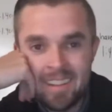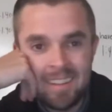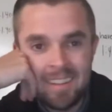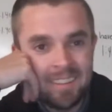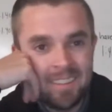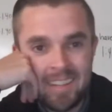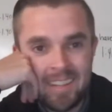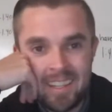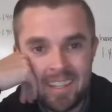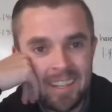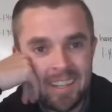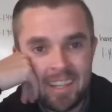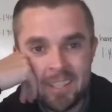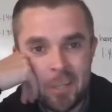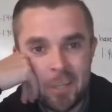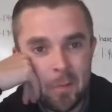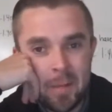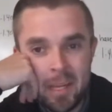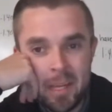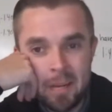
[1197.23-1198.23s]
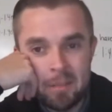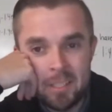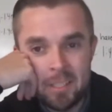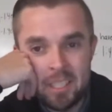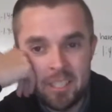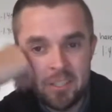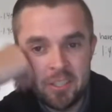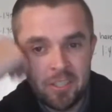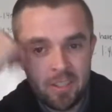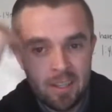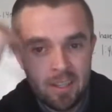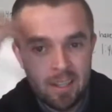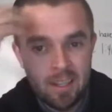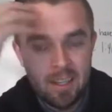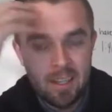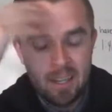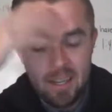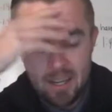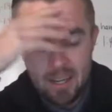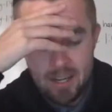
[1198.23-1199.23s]
Oh my God, don't become a teacher.
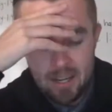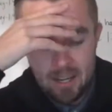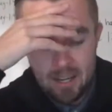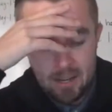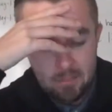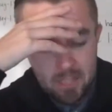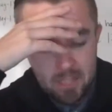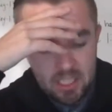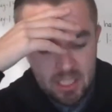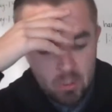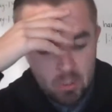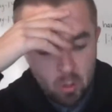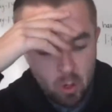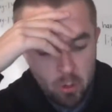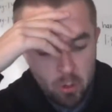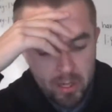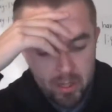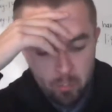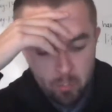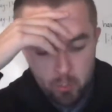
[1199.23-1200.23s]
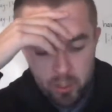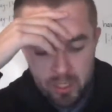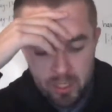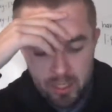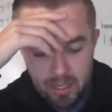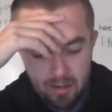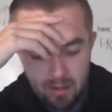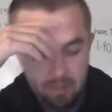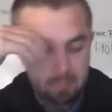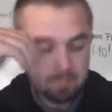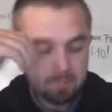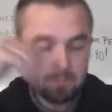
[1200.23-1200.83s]
This is where we can dig